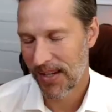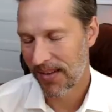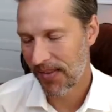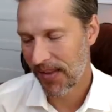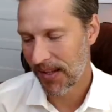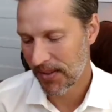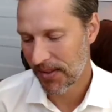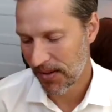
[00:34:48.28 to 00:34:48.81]

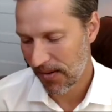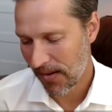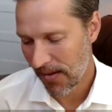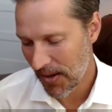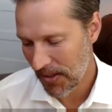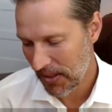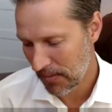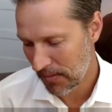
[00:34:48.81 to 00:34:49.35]
that's an
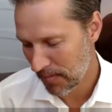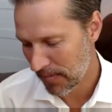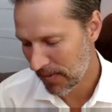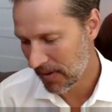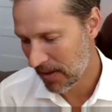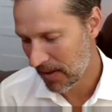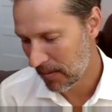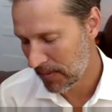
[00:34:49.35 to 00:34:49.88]
awesome
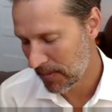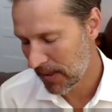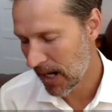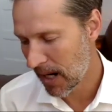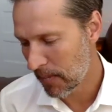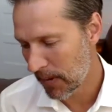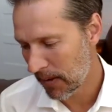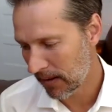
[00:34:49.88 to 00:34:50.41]

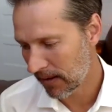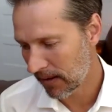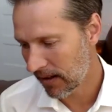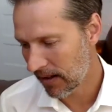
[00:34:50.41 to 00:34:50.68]
topic.